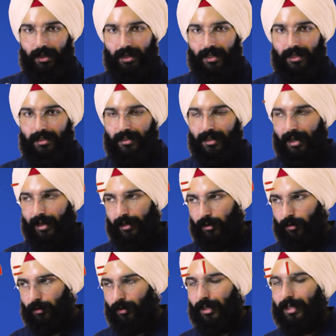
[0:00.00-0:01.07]
it's
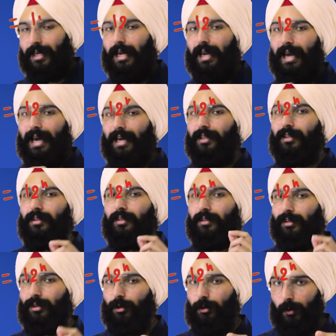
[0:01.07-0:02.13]
actually at
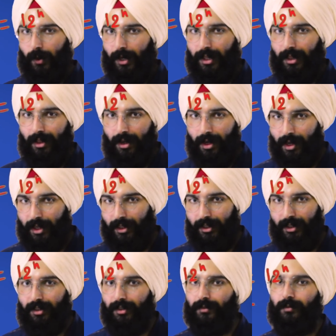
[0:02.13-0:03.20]
the 12 hour
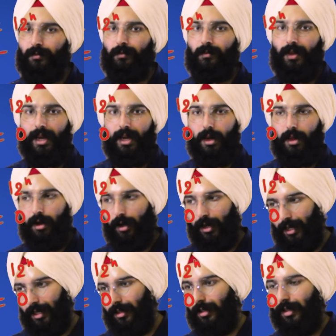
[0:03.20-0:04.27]
and
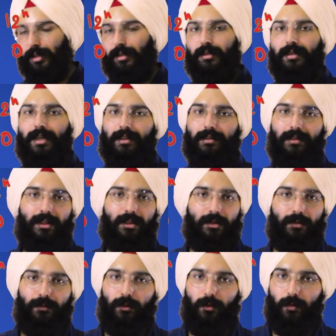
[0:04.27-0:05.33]
again its
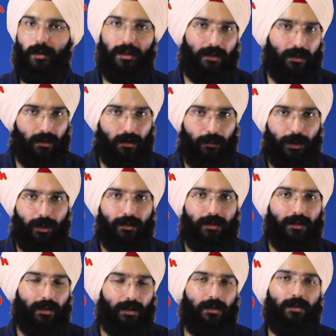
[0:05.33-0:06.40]
declination would be 0
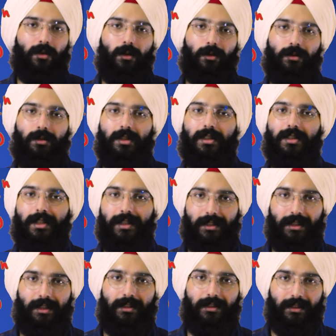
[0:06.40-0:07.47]
because it's also
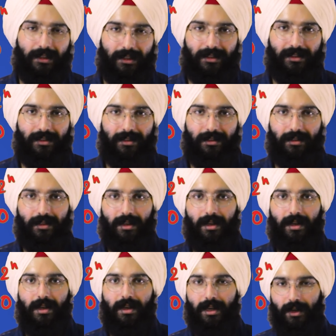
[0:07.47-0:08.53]
intersecting the celestial
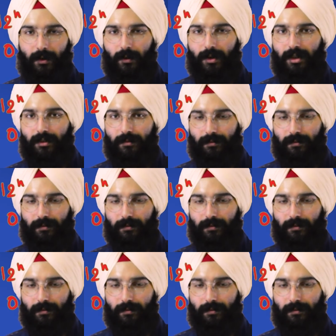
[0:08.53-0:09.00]
equator.